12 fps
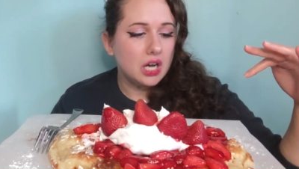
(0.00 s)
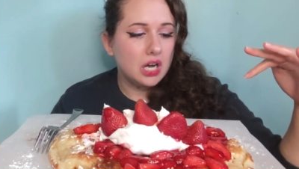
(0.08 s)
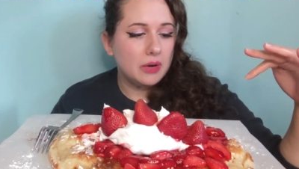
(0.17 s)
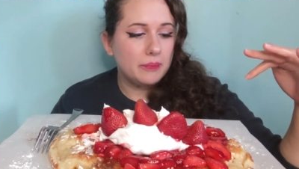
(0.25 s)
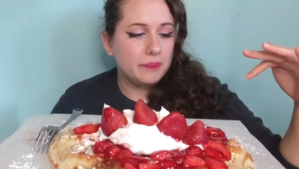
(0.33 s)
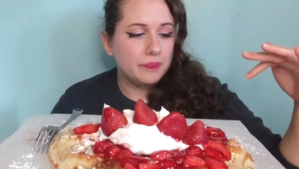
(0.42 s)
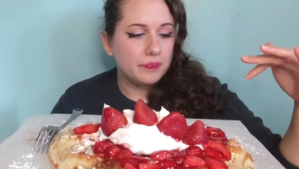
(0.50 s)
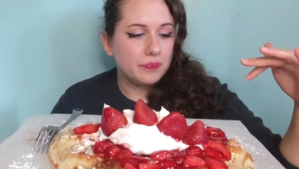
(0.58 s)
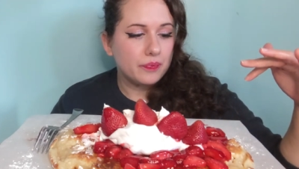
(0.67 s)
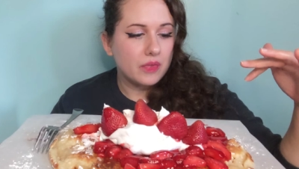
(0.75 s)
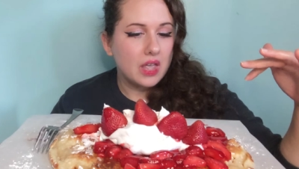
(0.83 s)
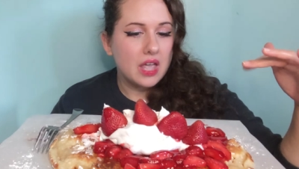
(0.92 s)
Um,
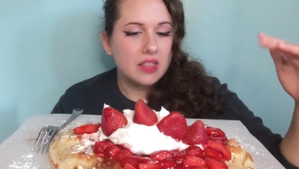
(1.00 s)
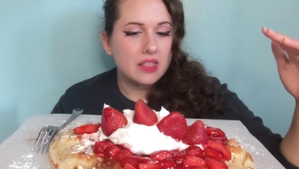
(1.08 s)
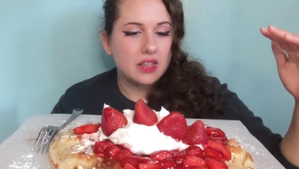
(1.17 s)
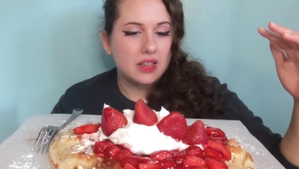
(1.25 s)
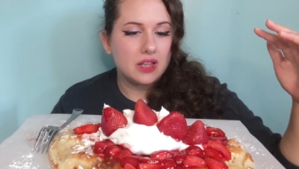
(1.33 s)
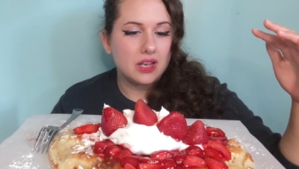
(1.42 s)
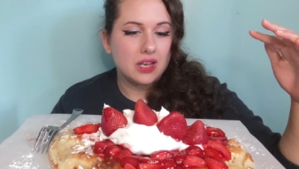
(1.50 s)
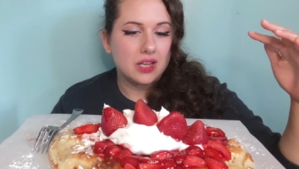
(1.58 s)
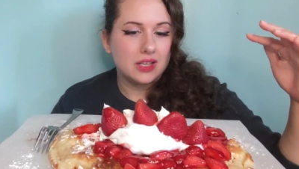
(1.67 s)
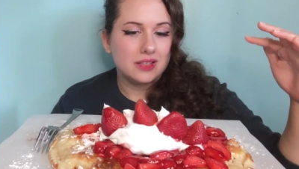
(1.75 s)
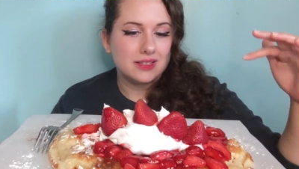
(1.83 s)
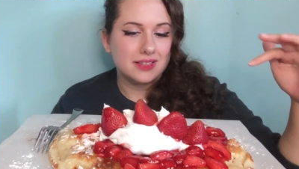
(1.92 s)
and then
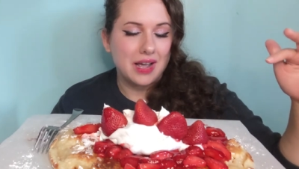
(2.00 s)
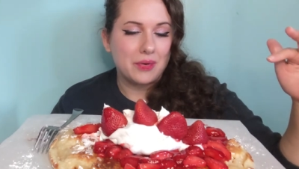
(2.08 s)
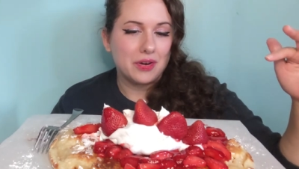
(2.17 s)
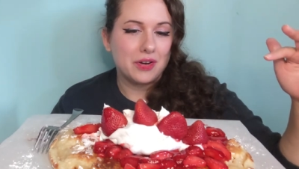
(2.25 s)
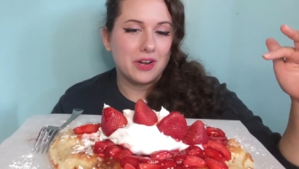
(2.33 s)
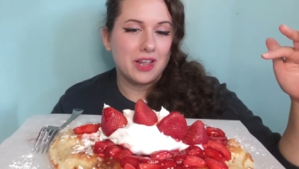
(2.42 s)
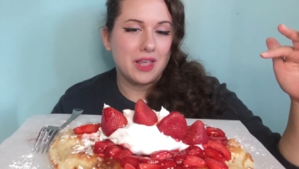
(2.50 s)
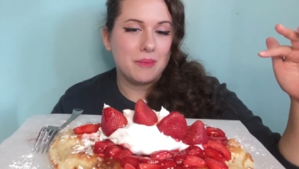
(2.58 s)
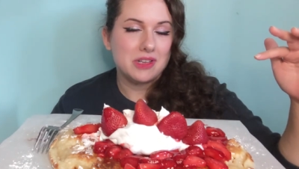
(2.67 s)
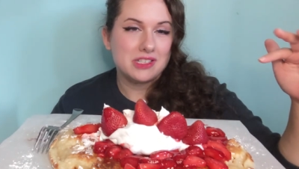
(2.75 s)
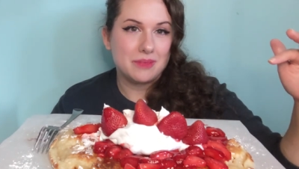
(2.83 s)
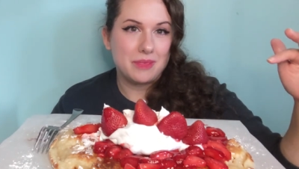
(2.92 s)
sour
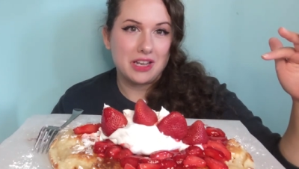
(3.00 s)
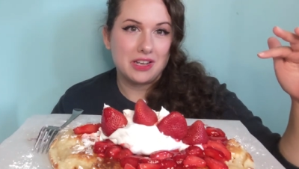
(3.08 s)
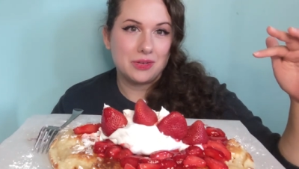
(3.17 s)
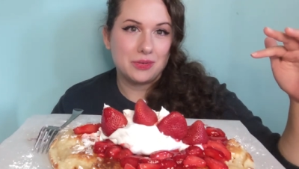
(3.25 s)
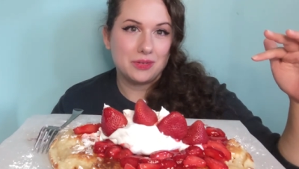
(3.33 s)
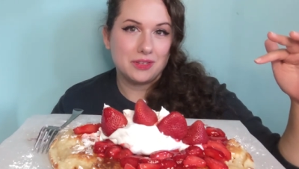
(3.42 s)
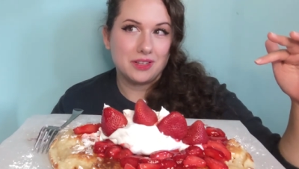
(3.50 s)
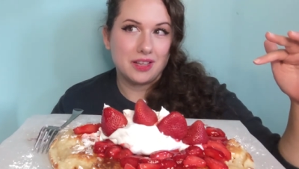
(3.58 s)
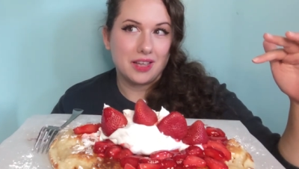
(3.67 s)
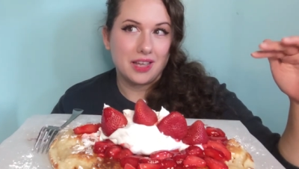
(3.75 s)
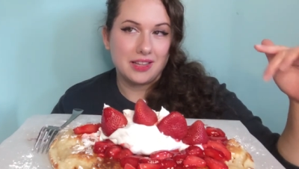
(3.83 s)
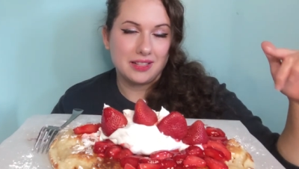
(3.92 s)
cream, tomatoes,
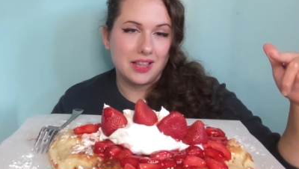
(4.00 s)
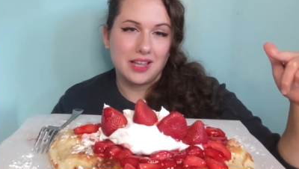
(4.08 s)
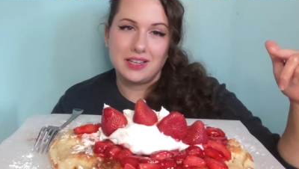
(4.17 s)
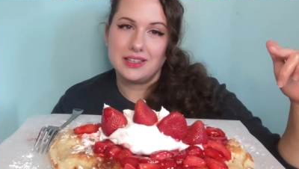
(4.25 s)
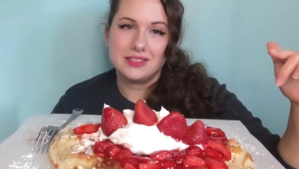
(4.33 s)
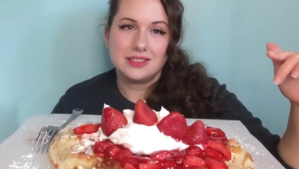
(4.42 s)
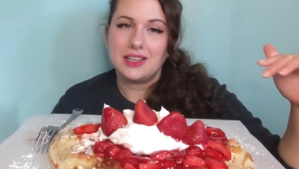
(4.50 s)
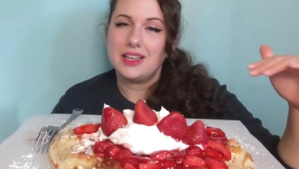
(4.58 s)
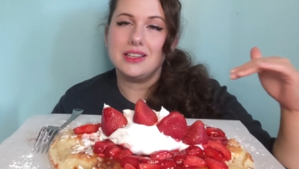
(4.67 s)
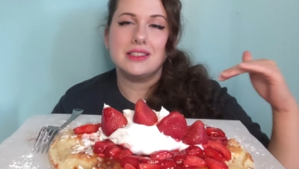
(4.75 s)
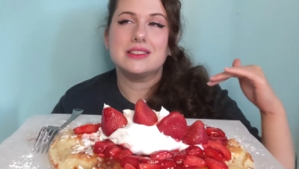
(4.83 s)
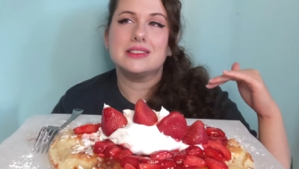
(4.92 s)
and lettuce,
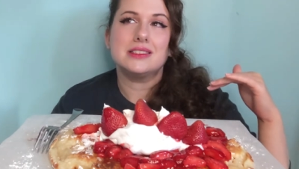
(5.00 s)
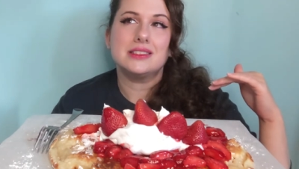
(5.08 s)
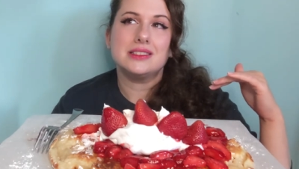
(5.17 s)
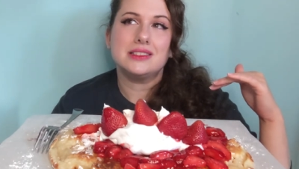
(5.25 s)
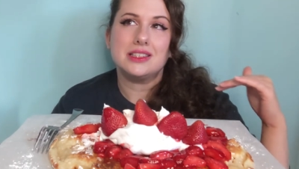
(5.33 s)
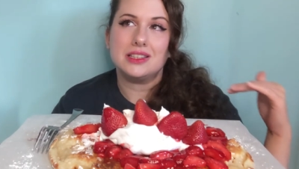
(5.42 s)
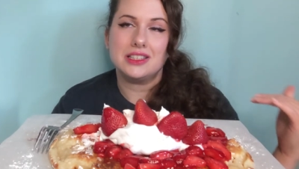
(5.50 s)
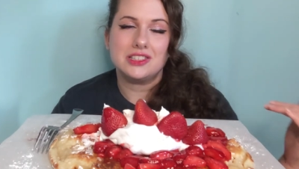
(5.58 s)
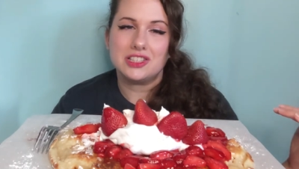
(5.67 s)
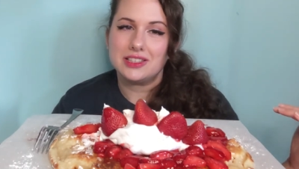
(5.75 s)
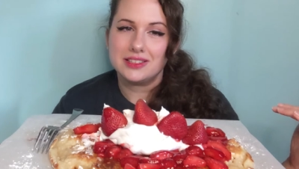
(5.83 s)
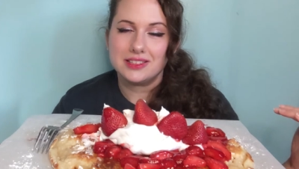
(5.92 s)
and it's
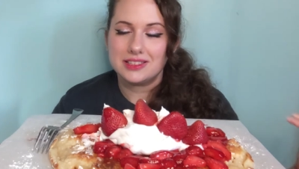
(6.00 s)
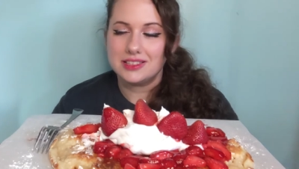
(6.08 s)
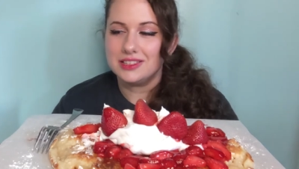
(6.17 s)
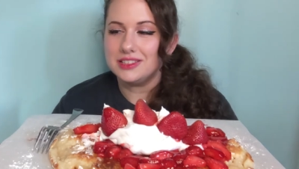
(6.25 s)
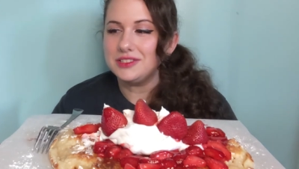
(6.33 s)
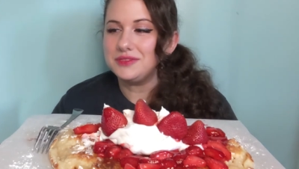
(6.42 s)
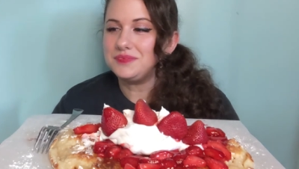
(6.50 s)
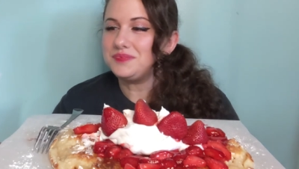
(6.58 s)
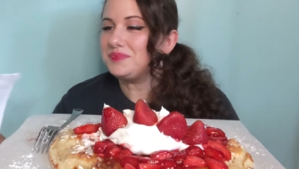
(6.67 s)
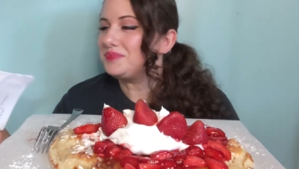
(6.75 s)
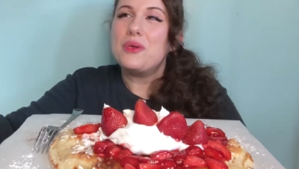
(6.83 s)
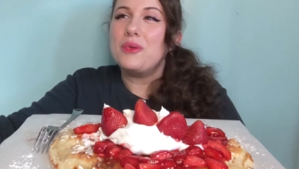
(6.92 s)
delicious.
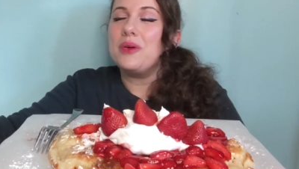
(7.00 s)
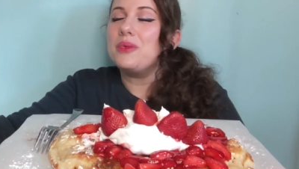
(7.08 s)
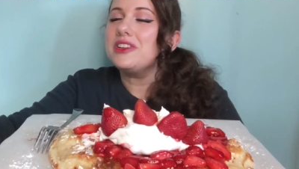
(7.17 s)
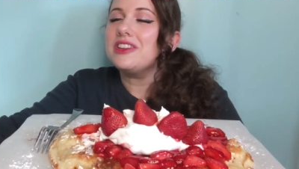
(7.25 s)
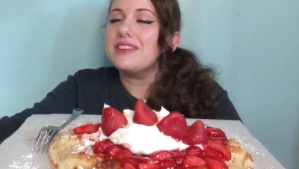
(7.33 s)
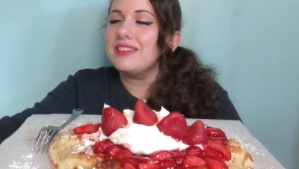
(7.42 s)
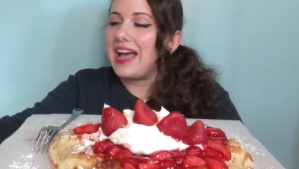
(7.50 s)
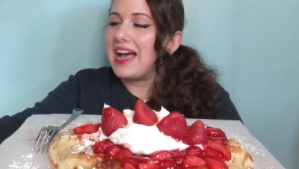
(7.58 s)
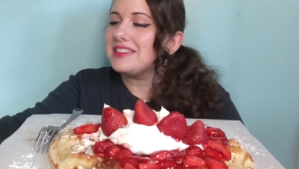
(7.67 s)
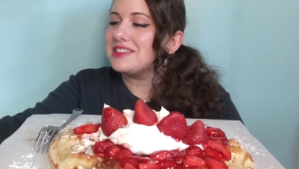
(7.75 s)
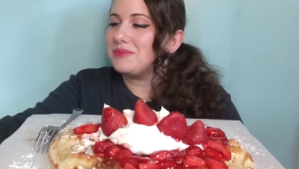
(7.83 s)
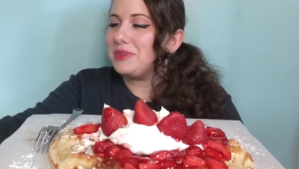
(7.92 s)
What would your
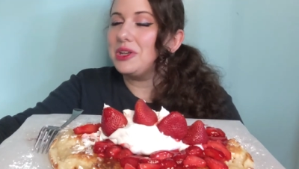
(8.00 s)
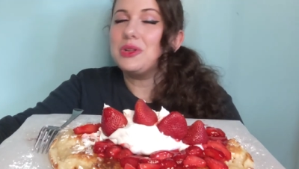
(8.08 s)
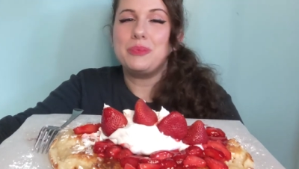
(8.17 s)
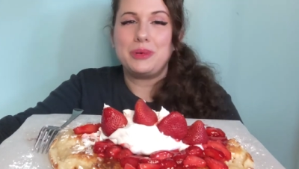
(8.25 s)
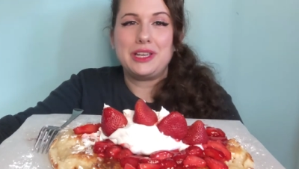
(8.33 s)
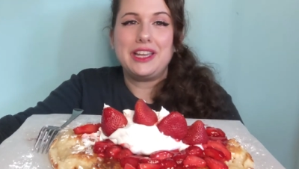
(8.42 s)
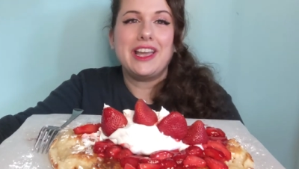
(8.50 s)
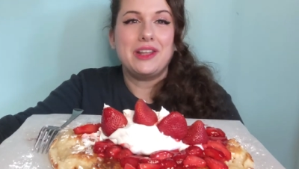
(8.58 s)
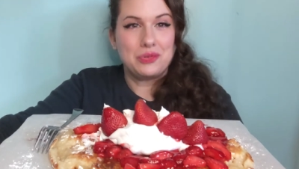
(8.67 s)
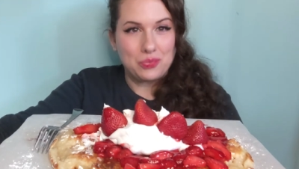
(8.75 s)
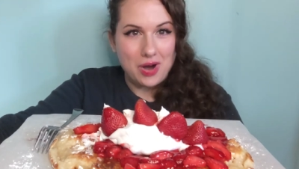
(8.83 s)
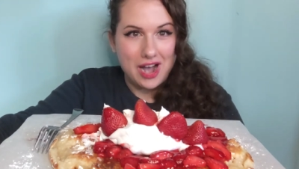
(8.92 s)
last meal be
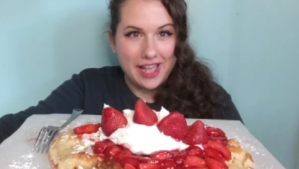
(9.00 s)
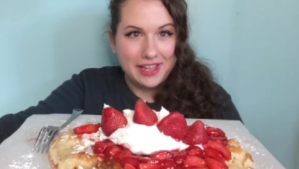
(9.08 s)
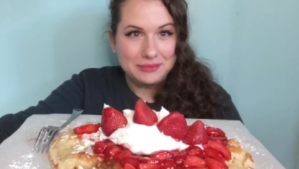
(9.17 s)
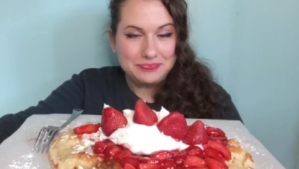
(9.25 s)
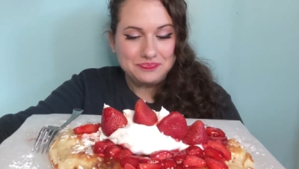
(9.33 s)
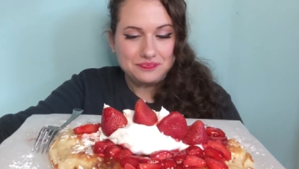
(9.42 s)
and why?